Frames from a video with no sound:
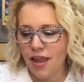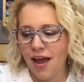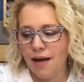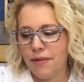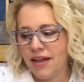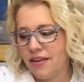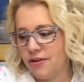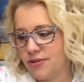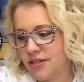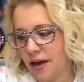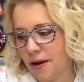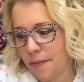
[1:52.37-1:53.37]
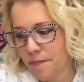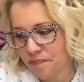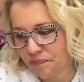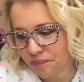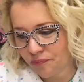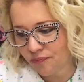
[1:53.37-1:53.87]
I buy those
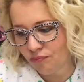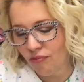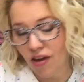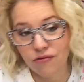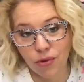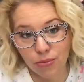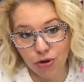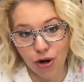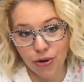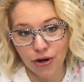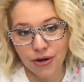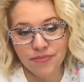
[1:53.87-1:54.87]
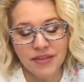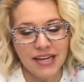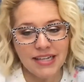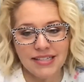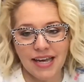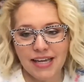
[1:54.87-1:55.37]
um, from Kroger.
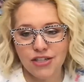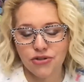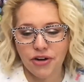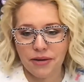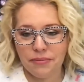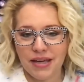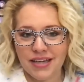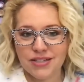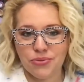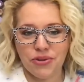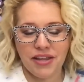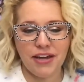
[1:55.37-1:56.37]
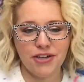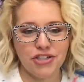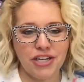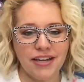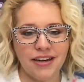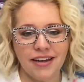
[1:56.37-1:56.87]
It's a drink mix with
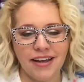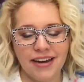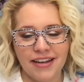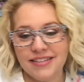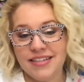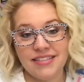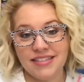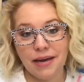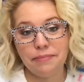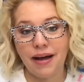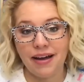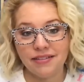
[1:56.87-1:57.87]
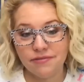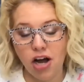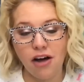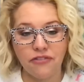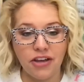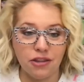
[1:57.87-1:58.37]
energy in it, and it's it's like my
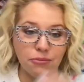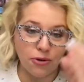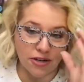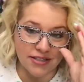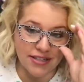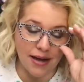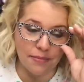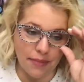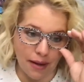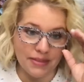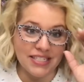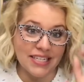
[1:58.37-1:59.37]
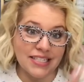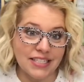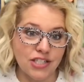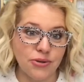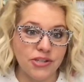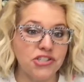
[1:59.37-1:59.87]
coffee in the mornings. I'm I'm
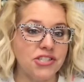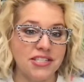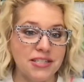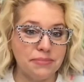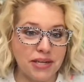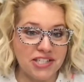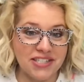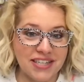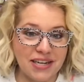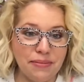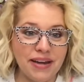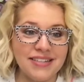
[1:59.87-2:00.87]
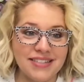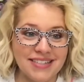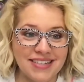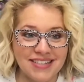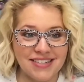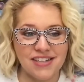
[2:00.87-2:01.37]
addicted to it just as much as anybody's
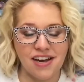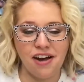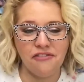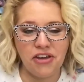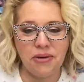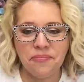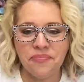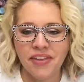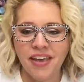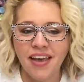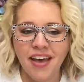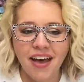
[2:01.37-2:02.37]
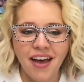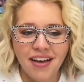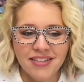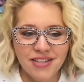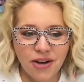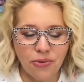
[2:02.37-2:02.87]
addicted to coffee.
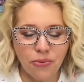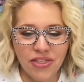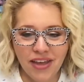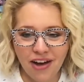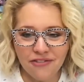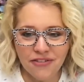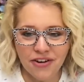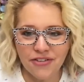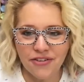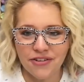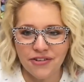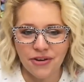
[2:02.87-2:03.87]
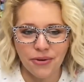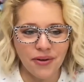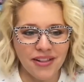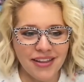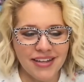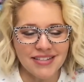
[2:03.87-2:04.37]
So, without further ado,
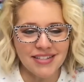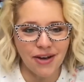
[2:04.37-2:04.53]
let's